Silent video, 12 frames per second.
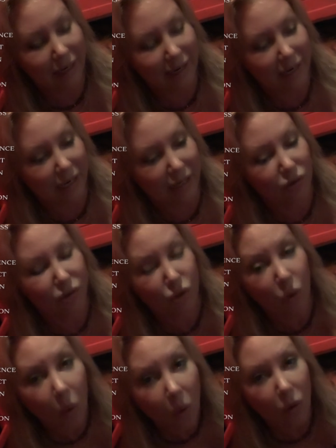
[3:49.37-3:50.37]
in
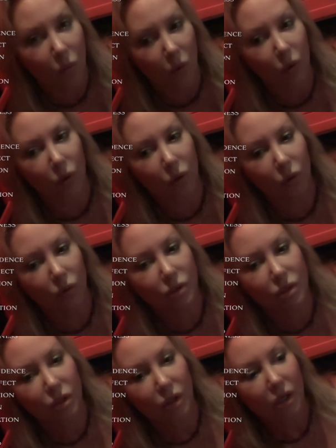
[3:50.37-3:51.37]
your
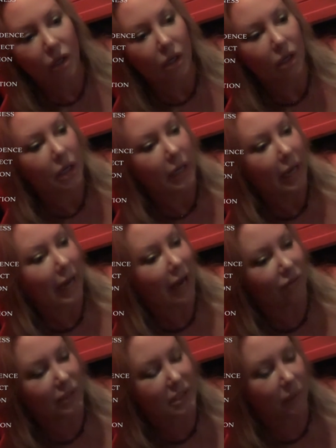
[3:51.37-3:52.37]
world,
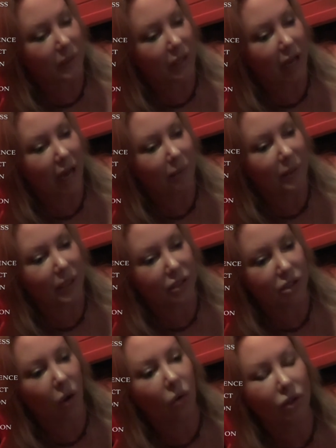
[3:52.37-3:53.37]
having something happen
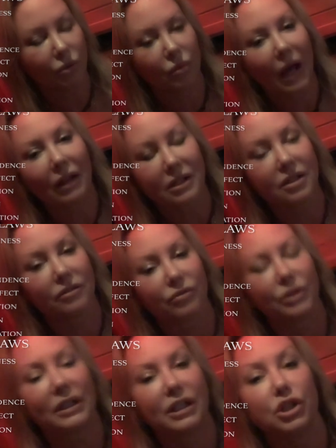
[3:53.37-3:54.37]
is only relative
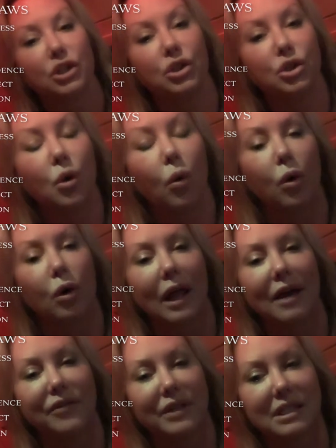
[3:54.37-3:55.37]
really to your
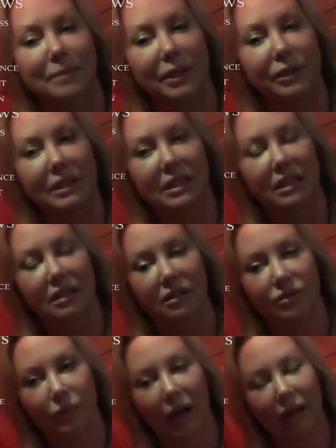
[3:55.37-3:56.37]
life
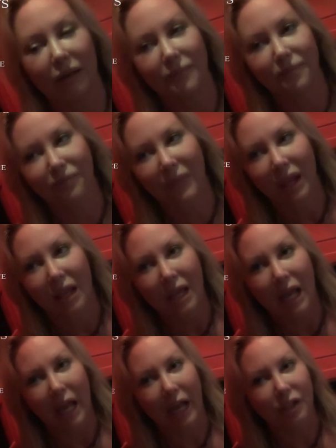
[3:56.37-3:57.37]
experiences, right?
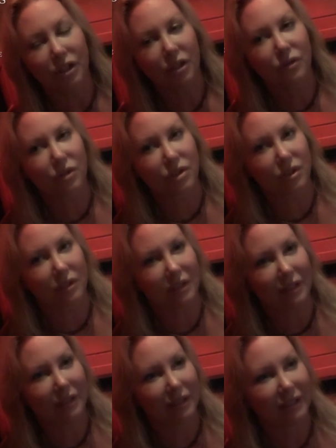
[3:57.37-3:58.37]
And
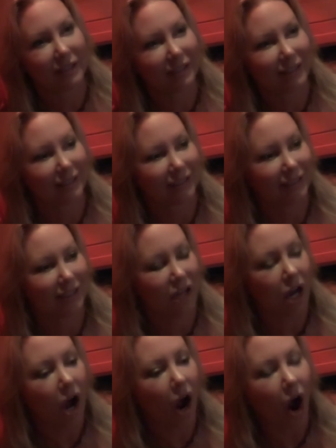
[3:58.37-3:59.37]
usually
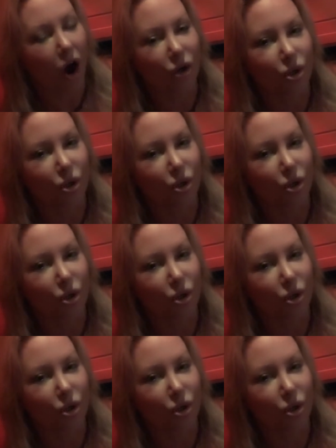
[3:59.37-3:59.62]
our